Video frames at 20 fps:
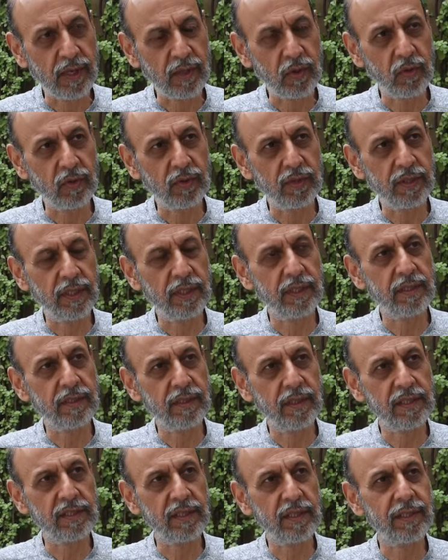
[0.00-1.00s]
I don't
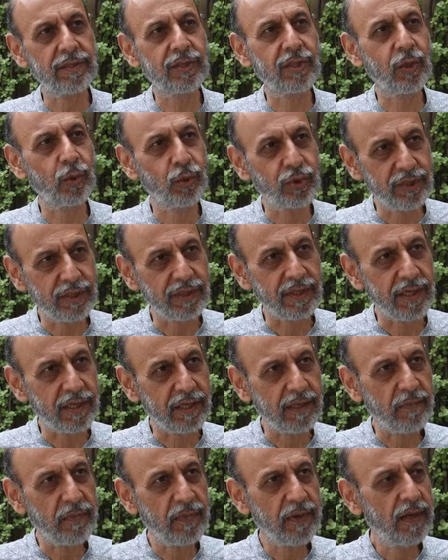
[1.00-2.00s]
think there's an exclusion
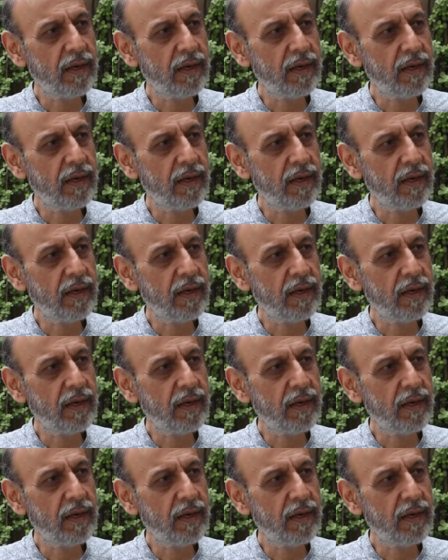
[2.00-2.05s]
there.